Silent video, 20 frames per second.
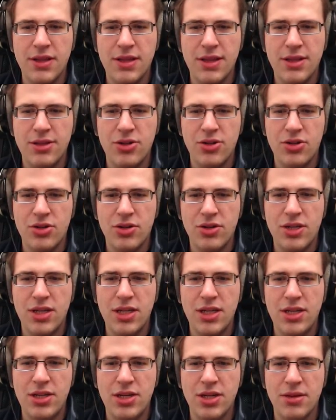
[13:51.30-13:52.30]
that you should
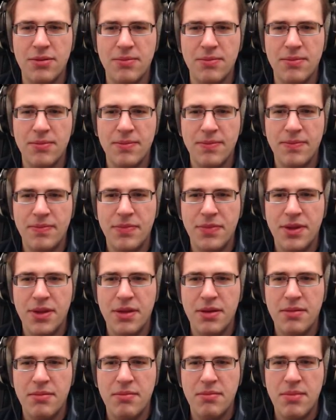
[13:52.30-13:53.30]
teach him
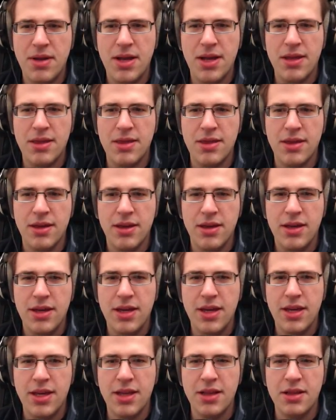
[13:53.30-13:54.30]
math,
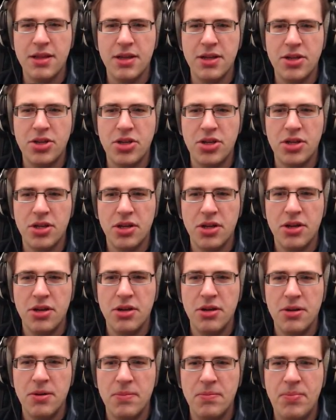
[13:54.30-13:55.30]
English,
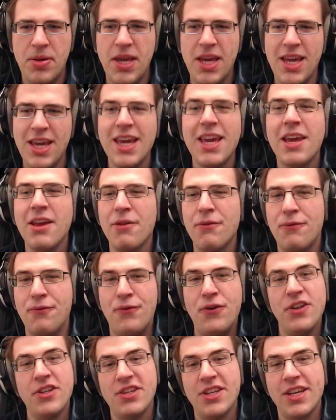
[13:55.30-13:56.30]
PE,
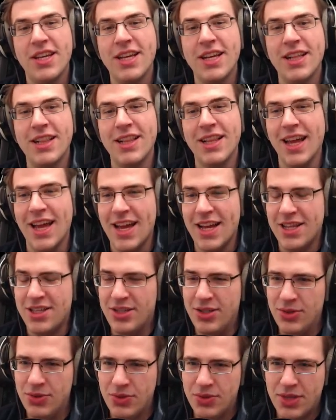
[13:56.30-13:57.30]
physical
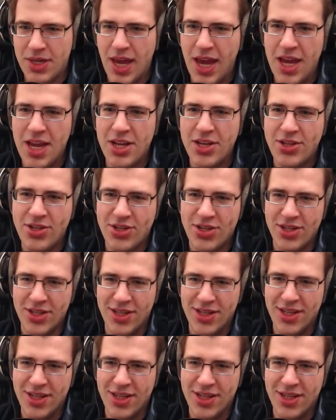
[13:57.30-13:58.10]
education.